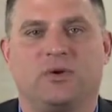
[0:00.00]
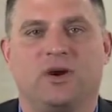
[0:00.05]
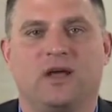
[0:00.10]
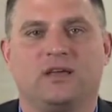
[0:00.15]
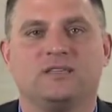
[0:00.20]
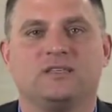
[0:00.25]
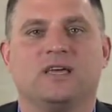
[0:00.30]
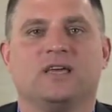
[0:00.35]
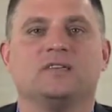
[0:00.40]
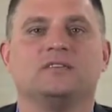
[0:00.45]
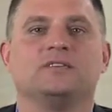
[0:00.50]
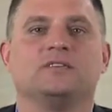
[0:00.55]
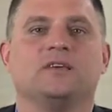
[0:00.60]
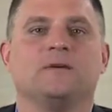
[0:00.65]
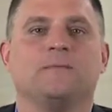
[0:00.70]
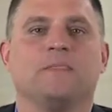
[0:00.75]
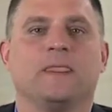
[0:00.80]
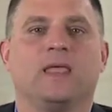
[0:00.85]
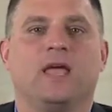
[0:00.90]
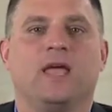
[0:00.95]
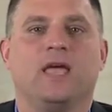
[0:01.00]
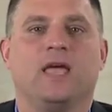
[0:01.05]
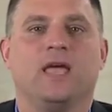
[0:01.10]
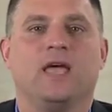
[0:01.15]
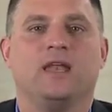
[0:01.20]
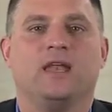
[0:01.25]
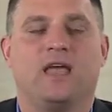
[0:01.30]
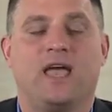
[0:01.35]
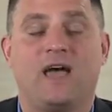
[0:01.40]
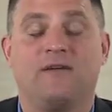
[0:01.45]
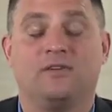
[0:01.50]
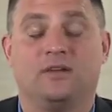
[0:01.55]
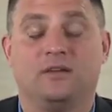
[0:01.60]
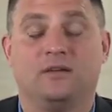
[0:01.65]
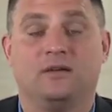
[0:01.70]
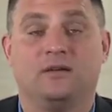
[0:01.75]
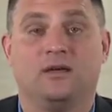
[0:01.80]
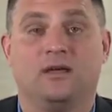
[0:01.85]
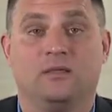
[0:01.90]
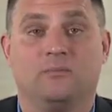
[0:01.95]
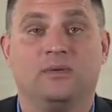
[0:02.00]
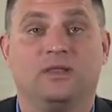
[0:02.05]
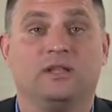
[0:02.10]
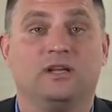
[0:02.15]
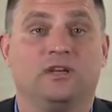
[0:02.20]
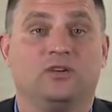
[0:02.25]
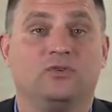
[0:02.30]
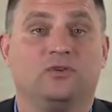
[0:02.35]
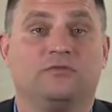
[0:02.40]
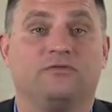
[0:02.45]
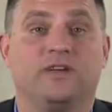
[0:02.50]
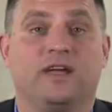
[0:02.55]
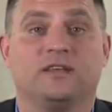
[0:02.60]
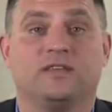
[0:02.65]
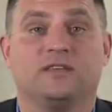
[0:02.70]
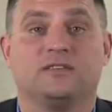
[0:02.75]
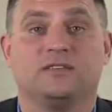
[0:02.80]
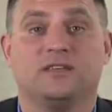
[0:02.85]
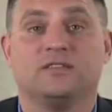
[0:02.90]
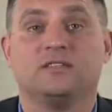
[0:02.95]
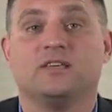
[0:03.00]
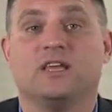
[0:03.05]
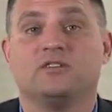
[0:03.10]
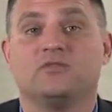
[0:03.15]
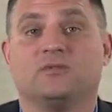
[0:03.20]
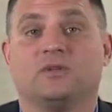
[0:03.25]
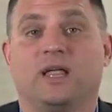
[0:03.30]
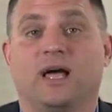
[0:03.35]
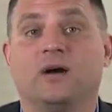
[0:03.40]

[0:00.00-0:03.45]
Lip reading: process and have an ability to affect its successful